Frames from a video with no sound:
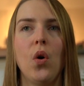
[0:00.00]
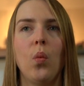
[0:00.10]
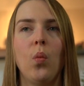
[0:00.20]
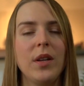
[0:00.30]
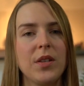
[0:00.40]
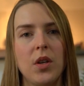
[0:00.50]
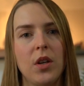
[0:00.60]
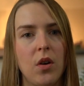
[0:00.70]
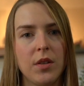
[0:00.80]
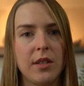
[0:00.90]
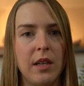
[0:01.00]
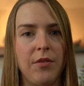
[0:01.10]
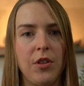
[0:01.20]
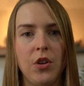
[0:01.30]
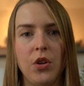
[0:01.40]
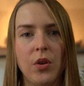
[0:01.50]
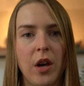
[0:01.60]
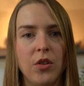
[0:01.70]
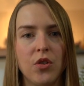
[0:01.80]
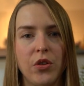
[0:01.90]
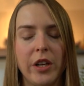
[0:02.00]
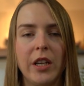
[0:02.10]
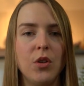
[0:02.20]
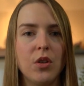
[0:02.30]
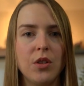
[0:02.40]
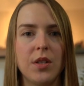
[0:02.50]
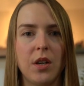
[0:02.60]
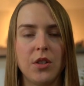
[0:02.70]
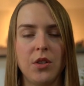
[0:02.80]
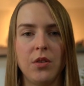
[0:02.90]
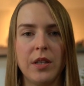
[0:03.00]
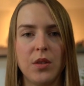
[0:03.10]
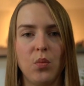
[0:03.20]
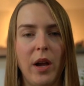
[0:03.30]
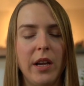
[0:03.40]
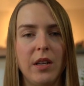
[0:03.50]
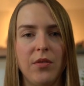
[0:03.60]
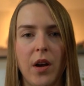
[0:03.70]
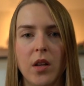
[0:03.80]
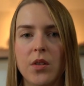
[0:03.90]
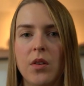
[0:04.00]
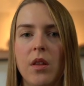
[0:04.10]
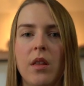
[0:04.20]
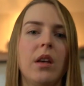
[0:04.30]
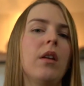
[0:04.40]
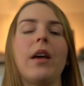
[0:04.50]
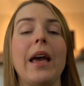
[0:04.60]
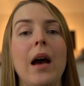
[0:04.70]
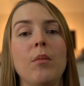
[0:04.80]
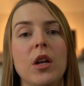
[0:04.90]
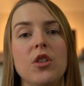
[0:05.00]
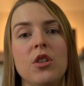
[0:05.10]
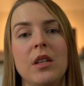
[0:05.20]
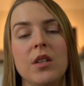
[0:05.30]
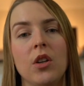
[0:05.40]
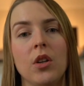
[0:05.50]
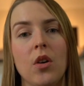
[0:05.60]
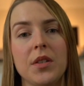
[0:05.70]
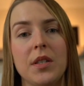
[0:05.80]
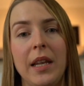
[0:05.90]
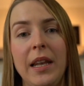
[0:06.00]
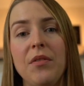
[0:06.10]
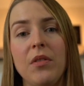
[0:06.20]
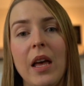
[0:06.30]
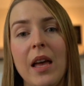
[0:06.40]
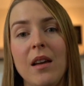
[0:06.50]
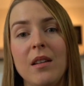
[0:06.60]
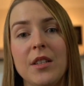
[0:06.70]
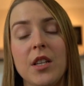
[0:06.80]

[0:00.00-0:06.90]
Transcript: what it's going to cost to live in the new country. You can start to do this way in advance. You can think, okay, how much is it going to cost to live there in